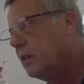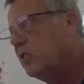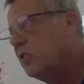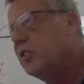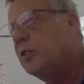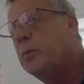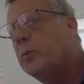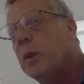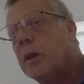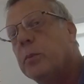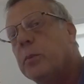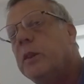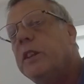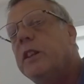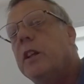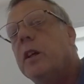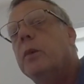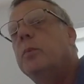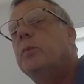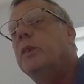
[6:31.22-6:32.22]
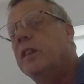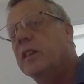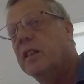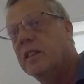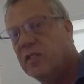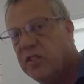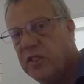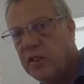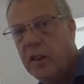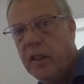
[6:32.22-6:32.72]
see where we go with
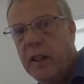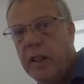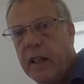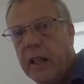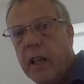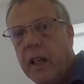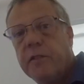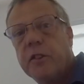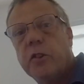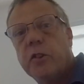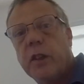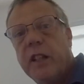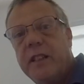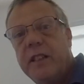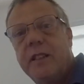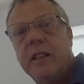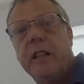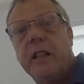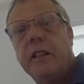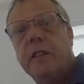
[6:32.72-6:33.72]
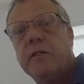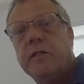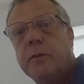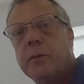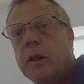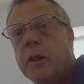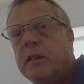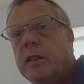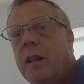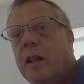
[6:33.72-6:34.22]
this. Have a great day,
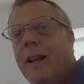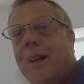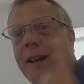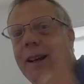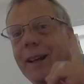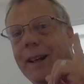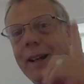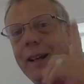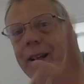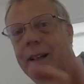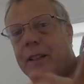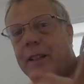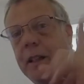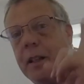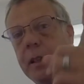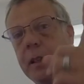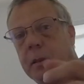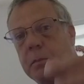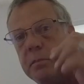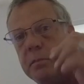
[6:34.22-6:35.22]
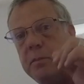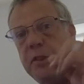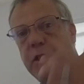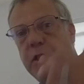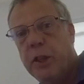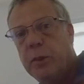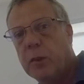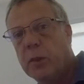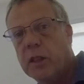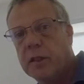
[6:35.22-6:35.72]
everyone. I am
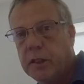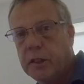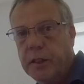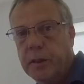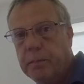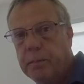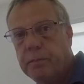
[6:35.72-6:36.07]
Jay Weldy.